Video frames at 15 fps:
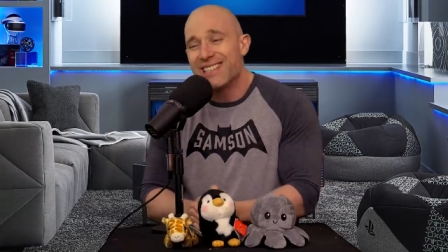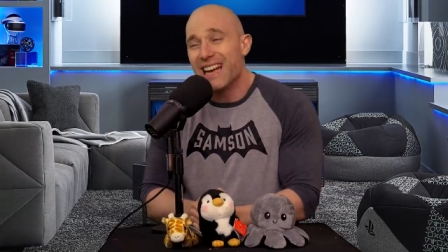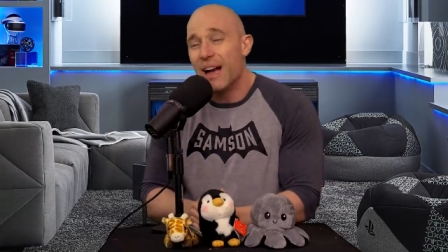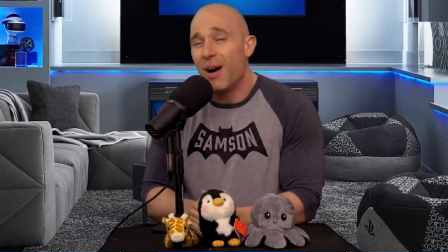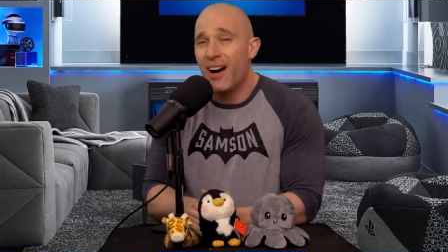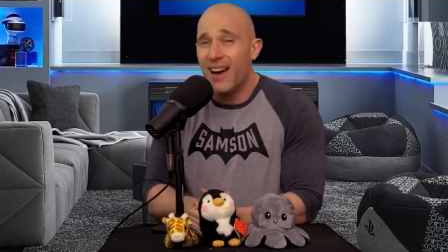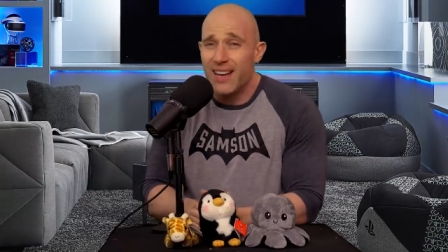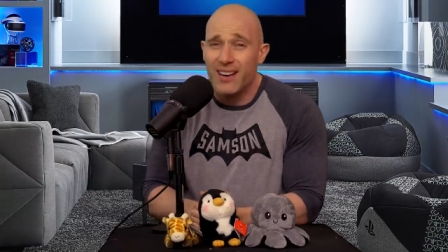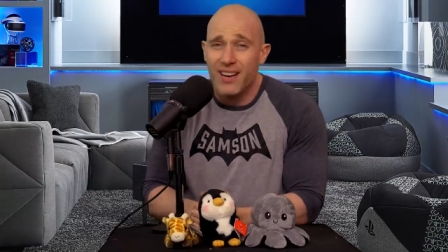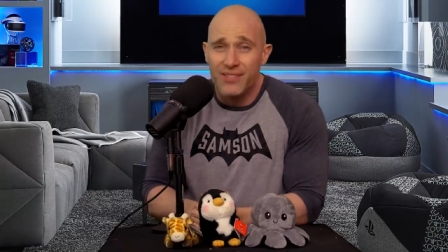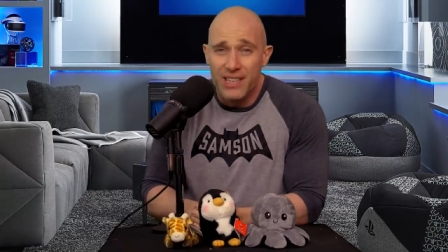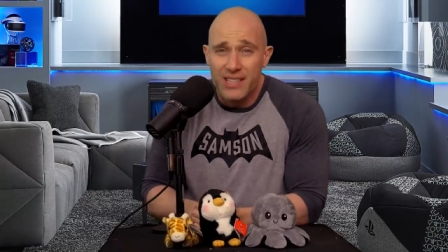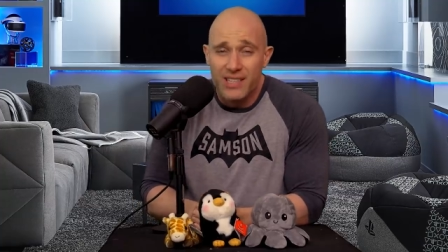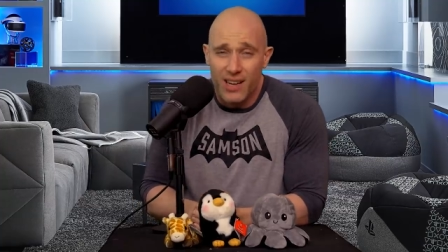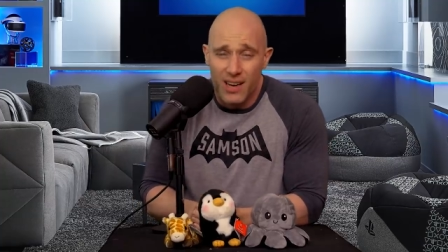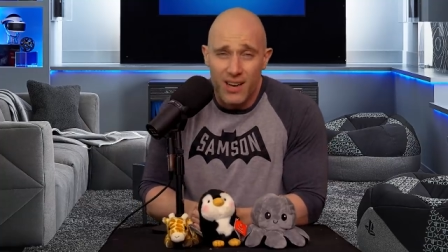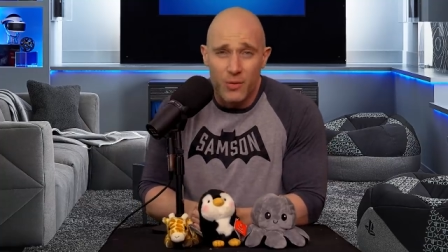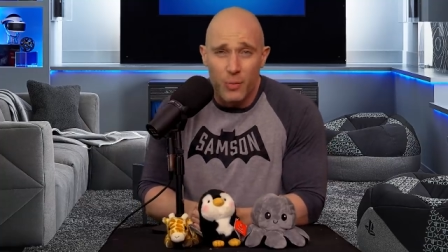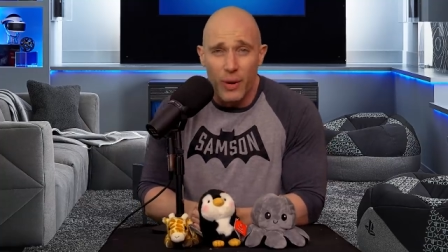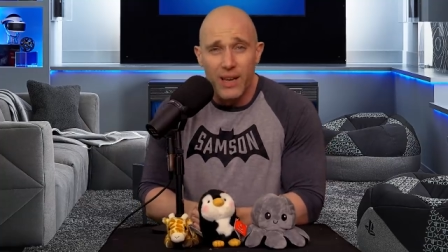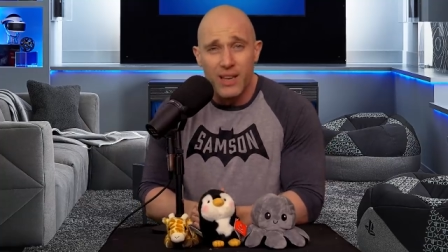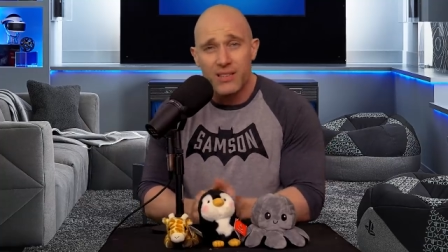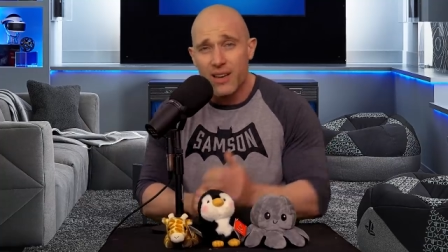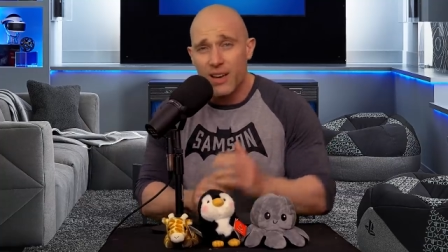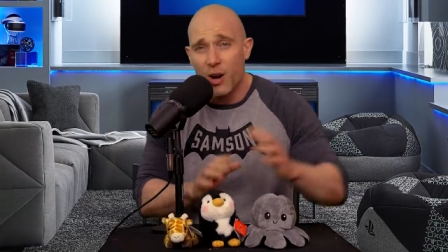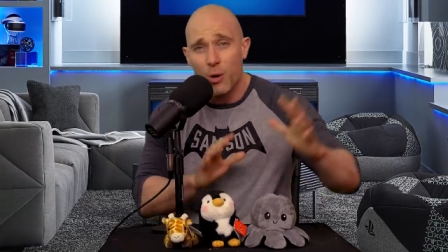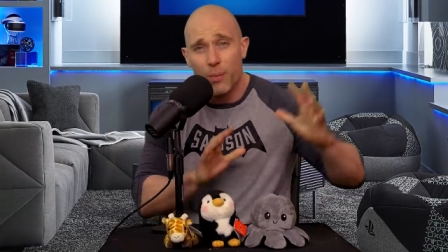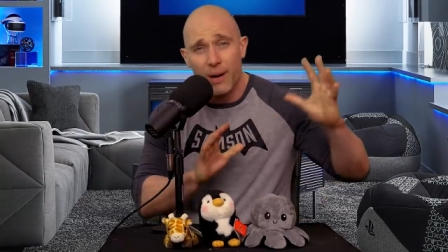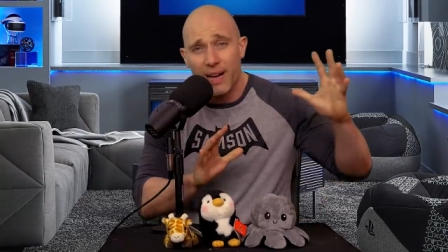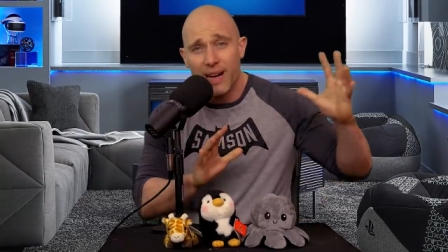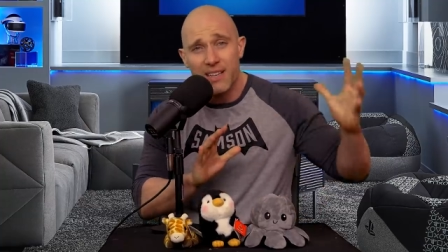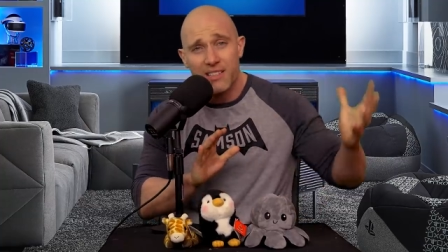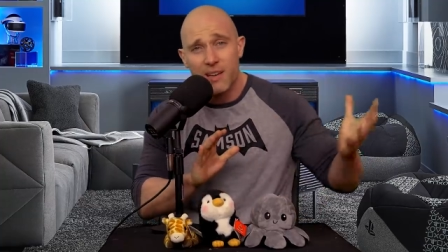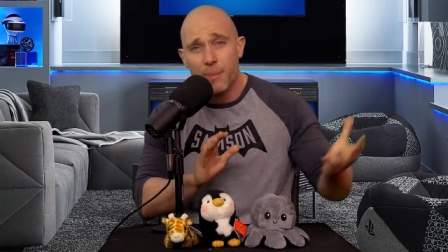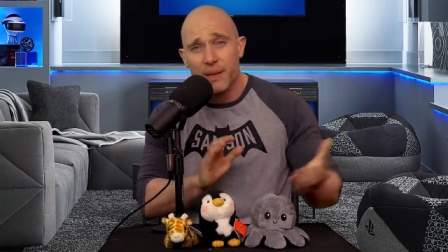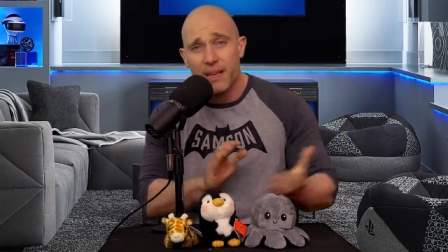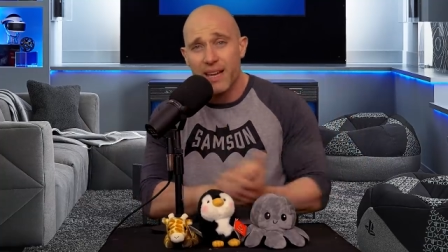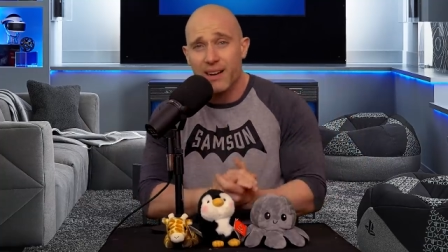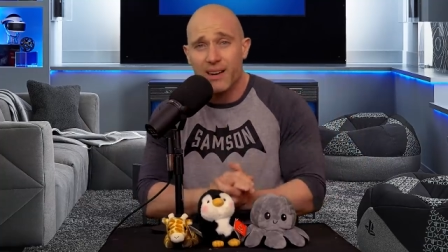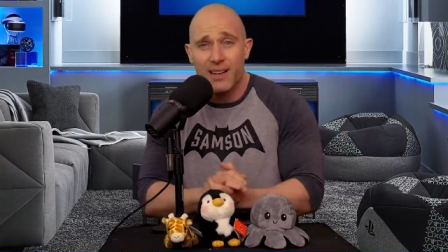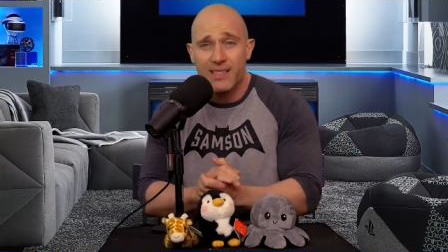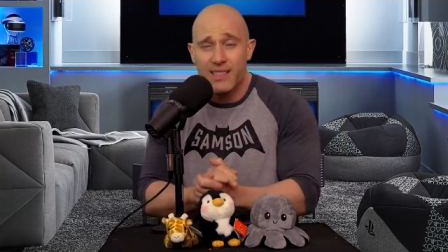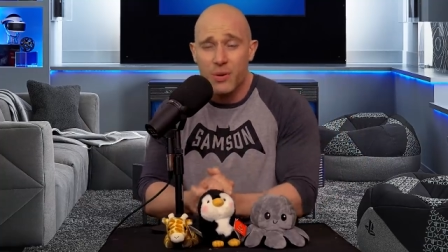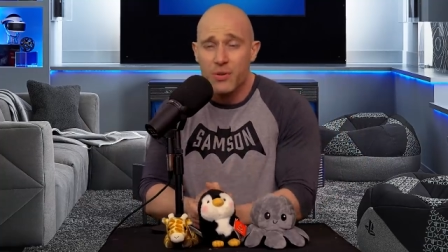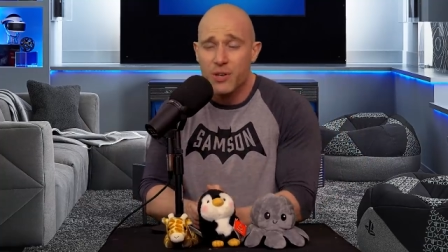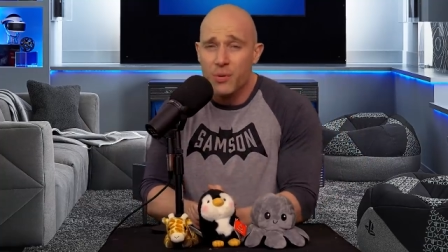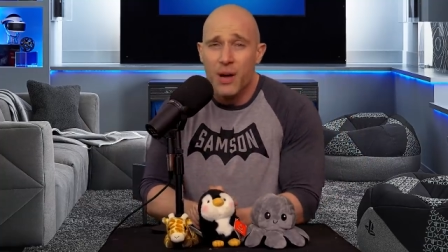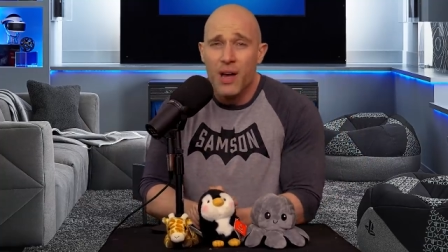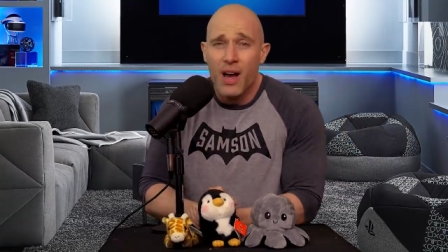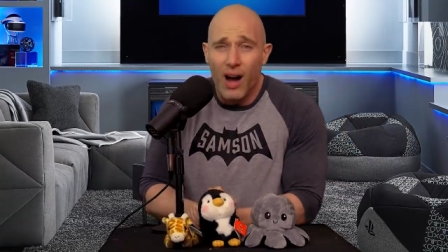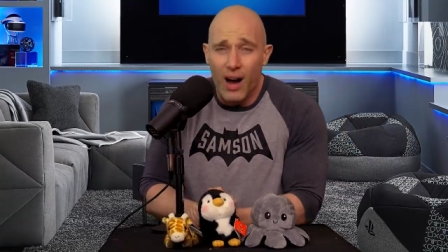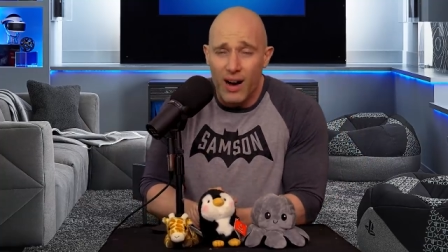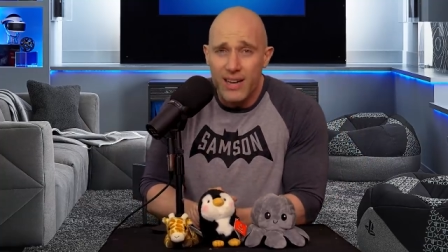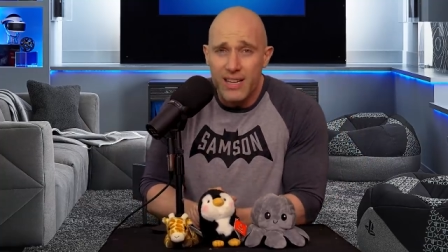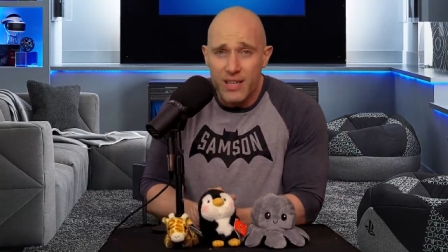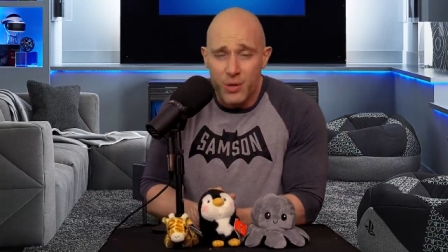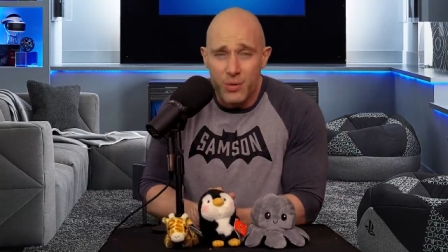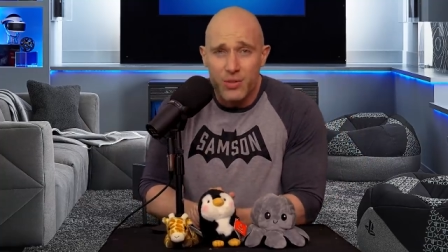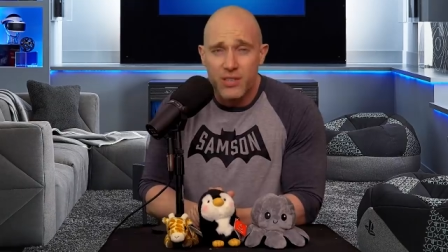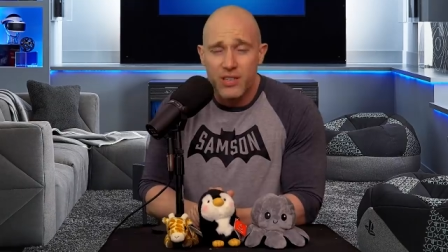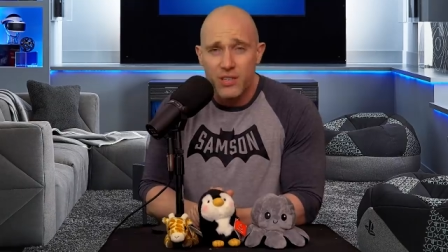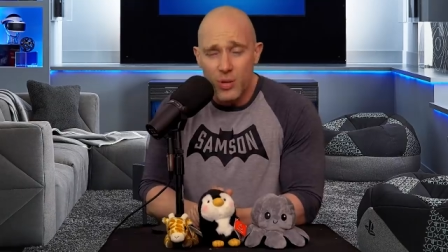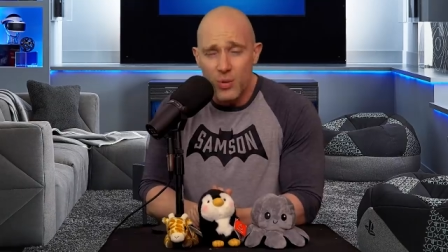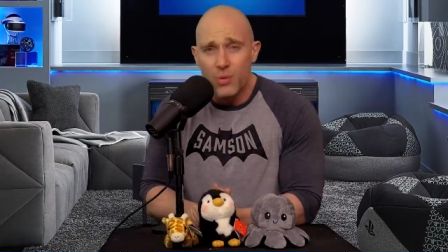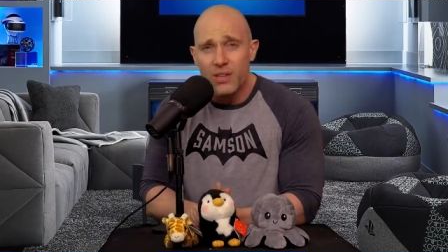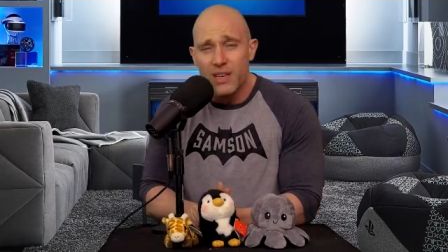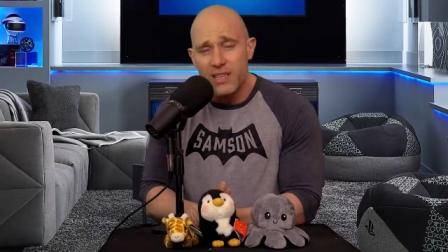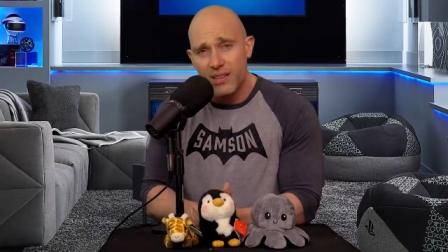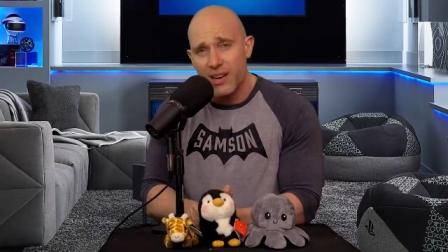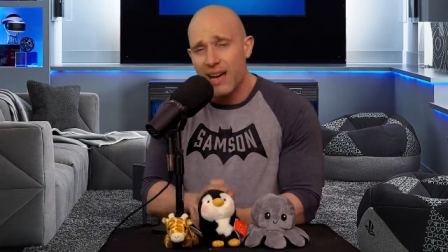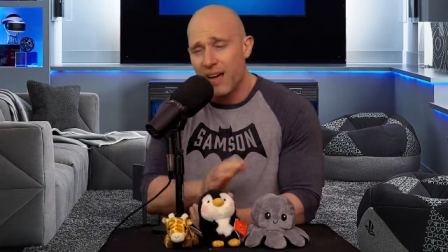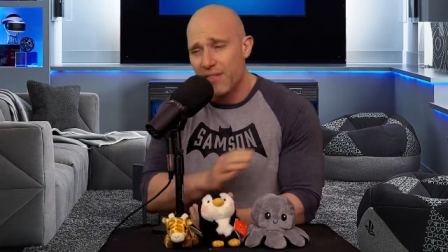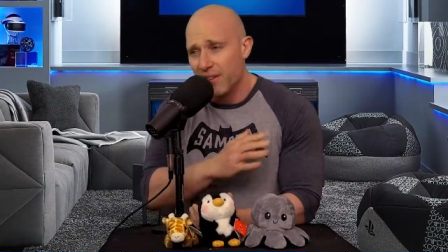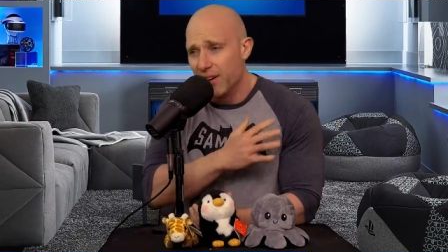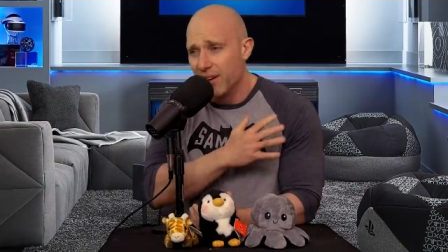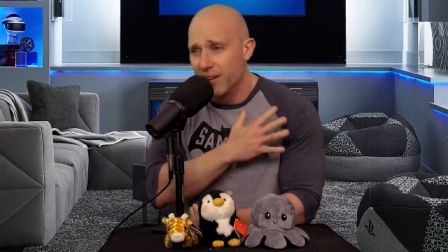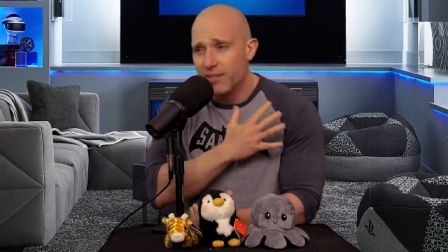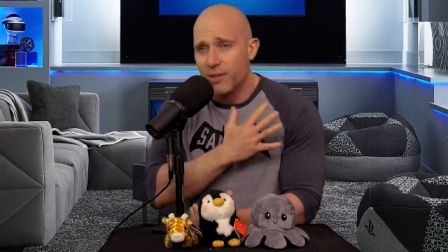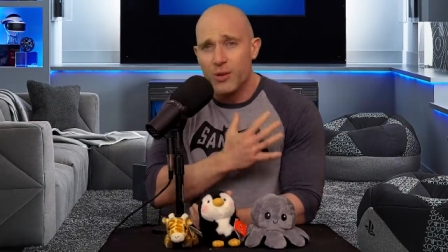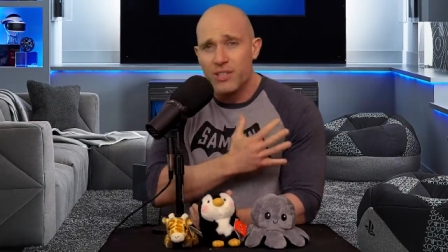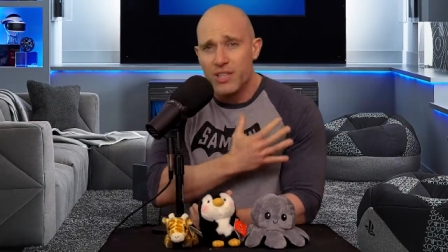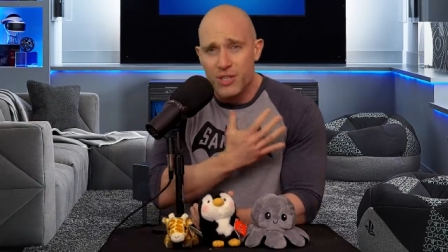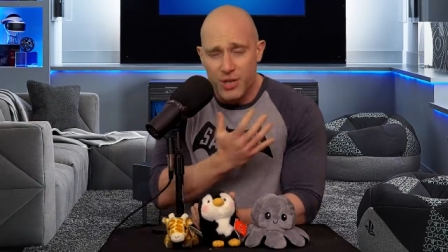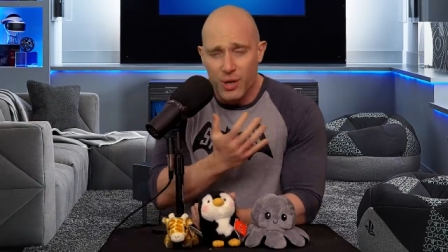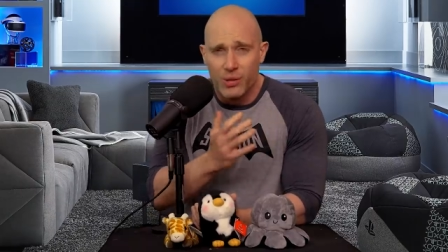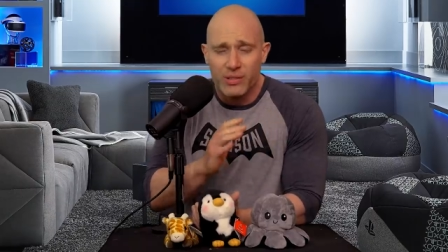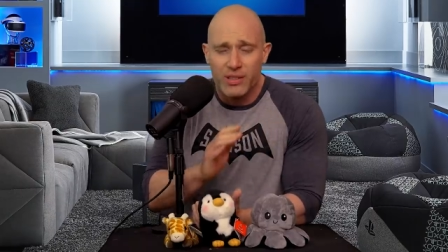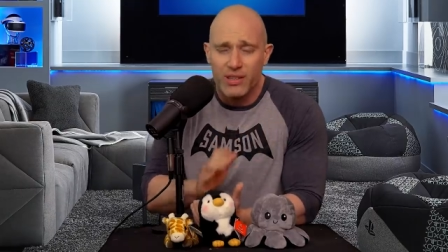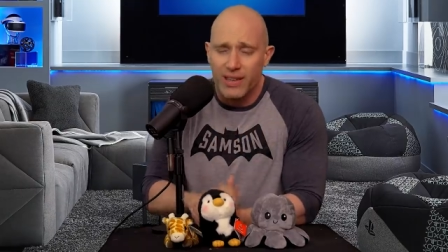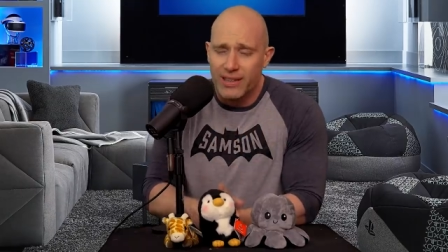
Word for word: Now, I learned this the hard way because I hold my hands up again and I tell you, I used to do these. I have a dodgy shoulder.